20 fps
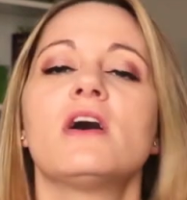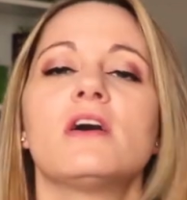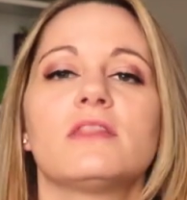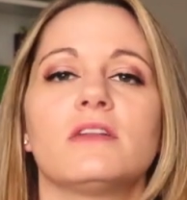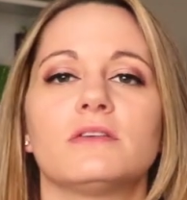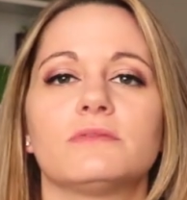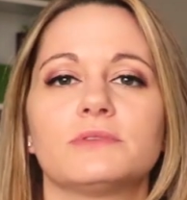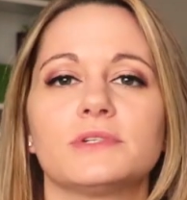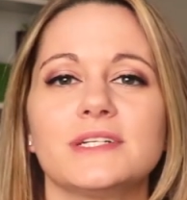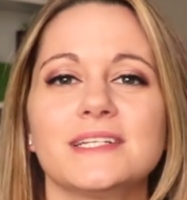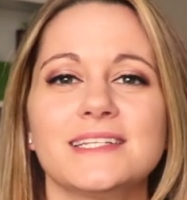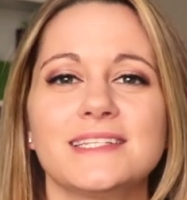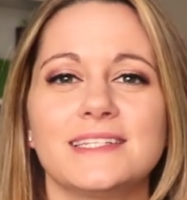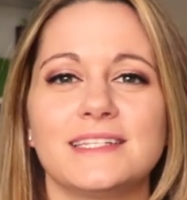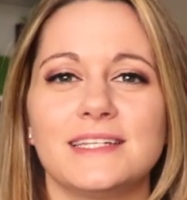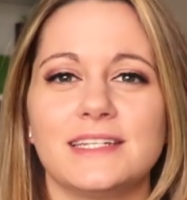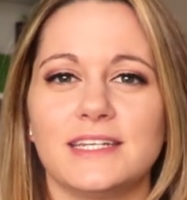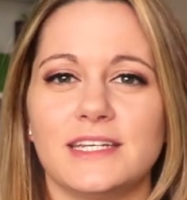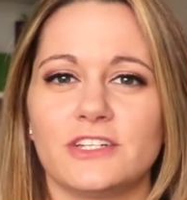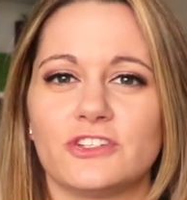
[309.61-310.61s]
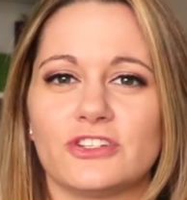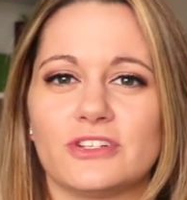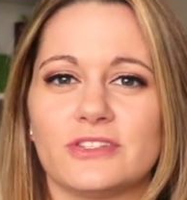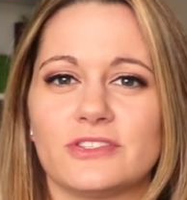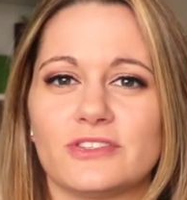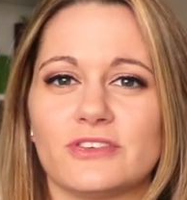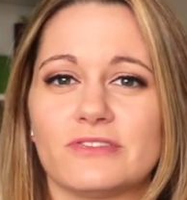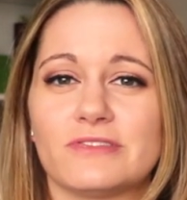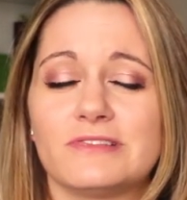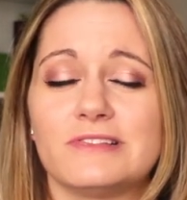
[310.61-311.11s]
that real estate
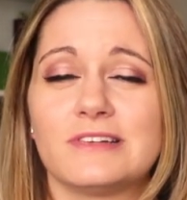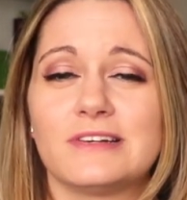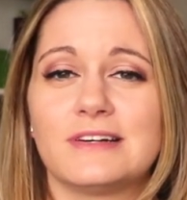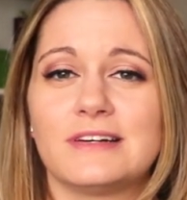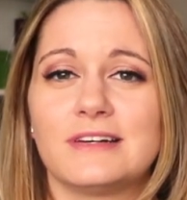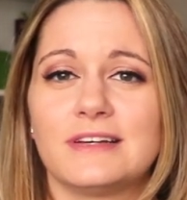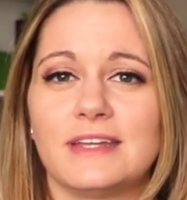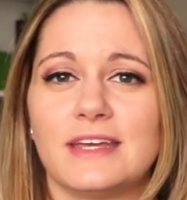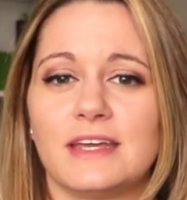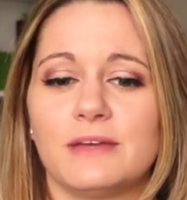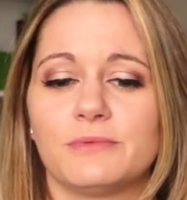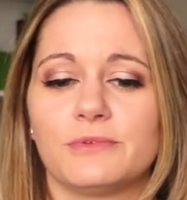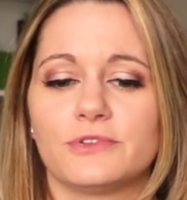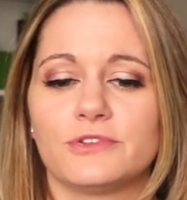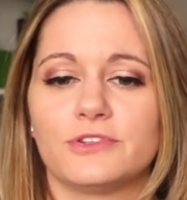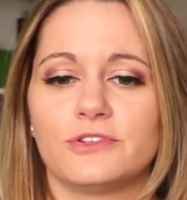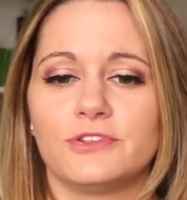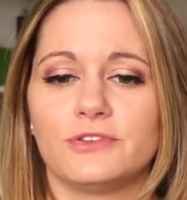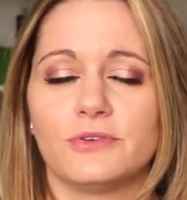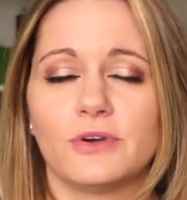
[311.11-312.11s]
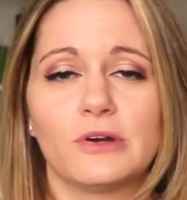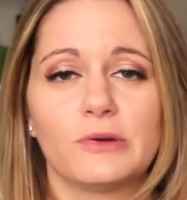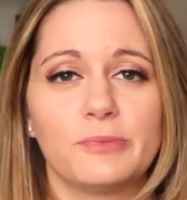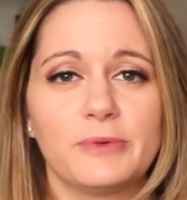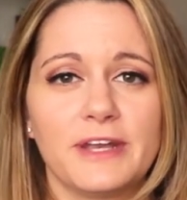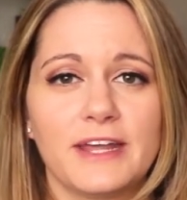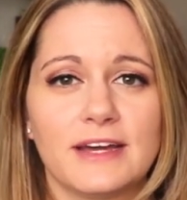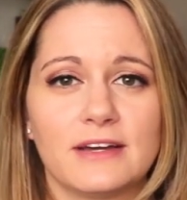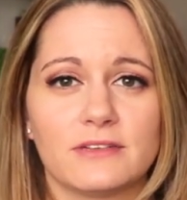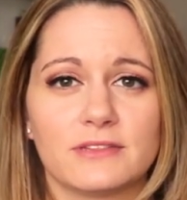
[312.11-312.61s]
agents are not able to do
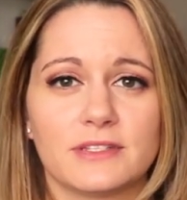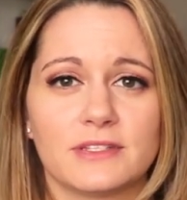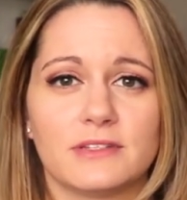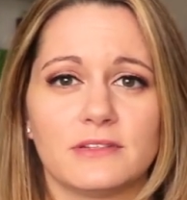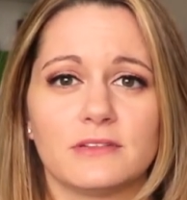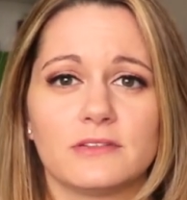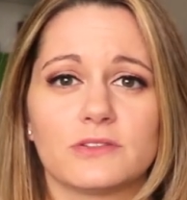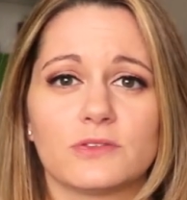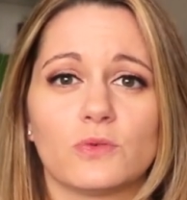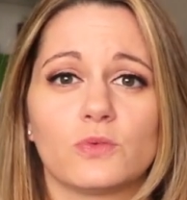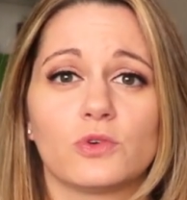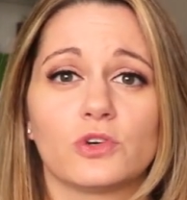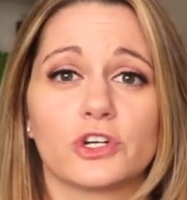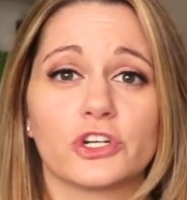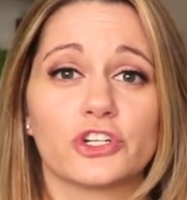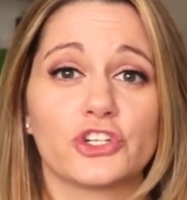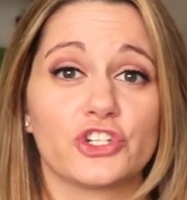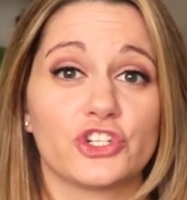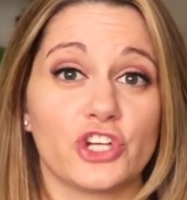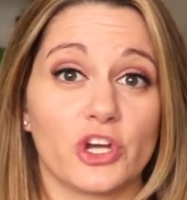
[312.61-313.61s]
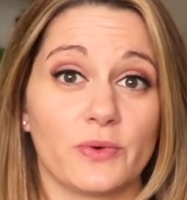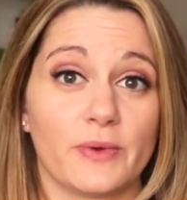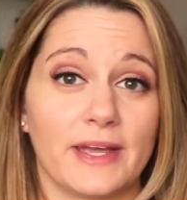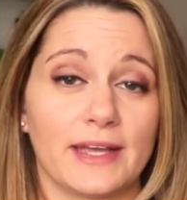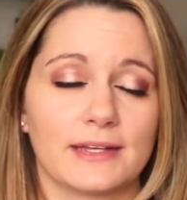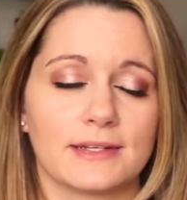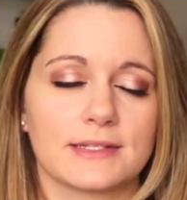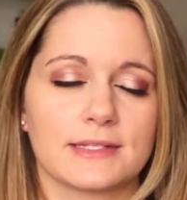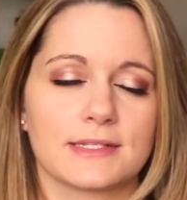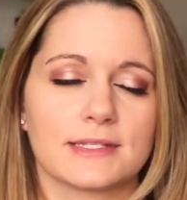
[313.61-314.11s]
open houses or
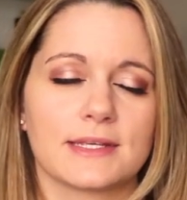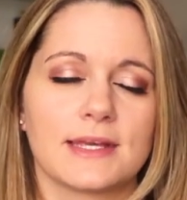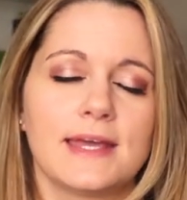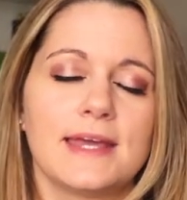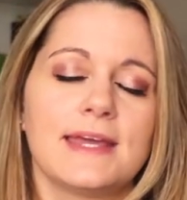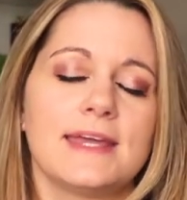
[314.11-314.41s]
showings.